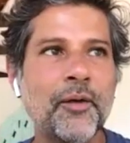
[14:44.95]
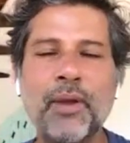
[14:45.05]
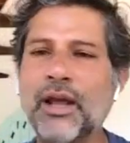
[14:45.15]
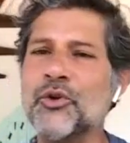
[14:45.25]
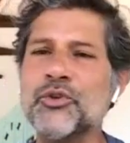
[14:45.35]

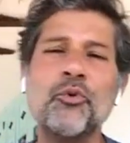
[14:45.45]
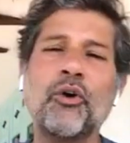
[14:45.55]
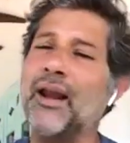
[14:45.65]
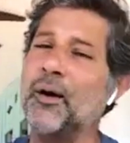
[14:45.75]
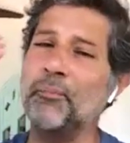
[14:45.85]
because you
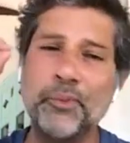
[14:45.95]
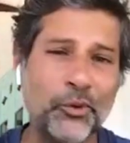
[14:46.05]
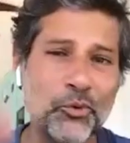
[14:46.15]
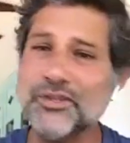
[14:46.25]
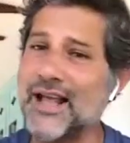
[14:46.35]
can
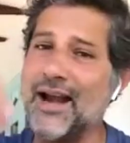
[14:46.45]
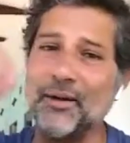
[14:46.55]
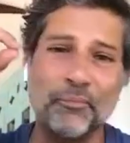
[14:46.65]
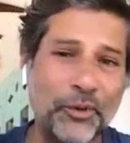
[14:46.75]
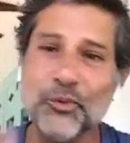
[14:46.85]
abuse and
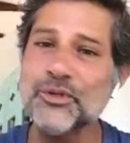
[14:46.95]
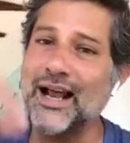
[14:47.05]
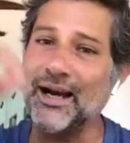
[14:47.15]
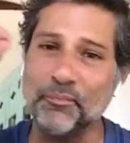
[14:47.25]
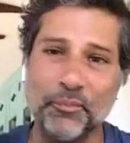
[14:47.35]
abuse and